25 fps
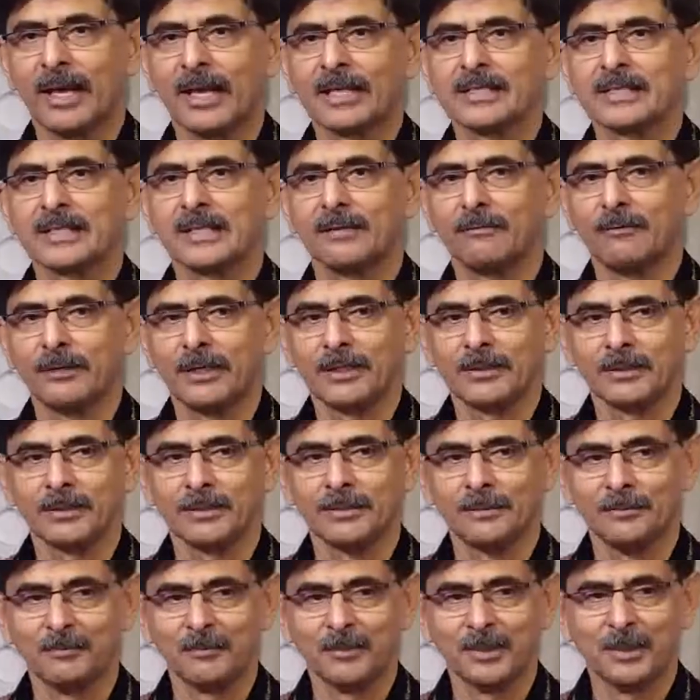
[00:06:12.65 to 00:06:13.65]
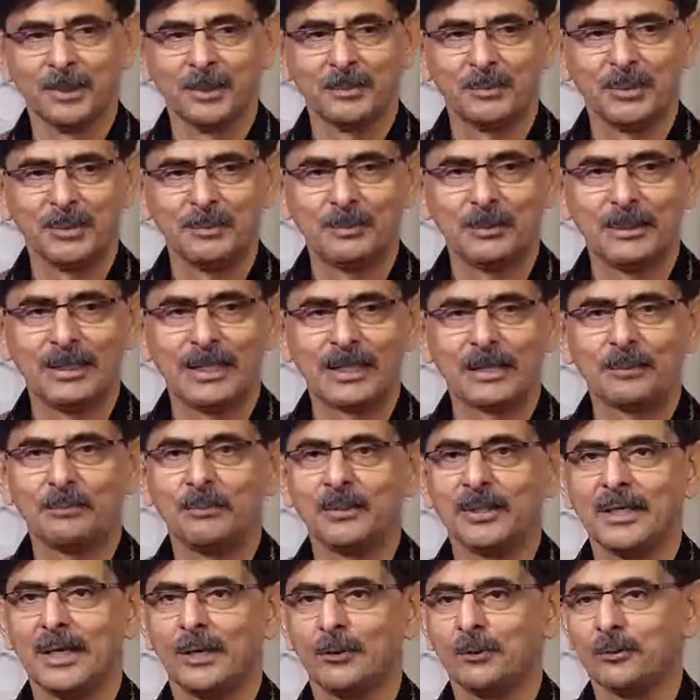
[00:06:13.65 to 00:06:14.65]
excavated people like
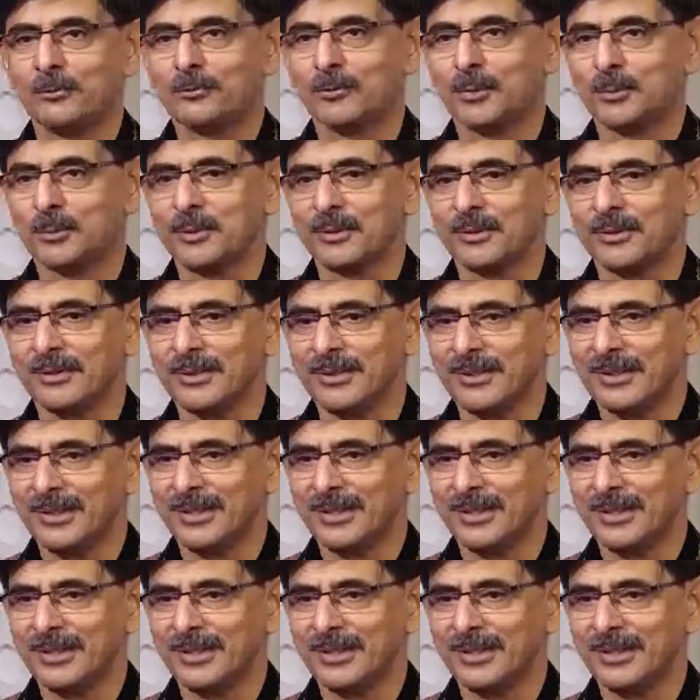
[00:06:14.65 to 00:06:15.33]
me out from a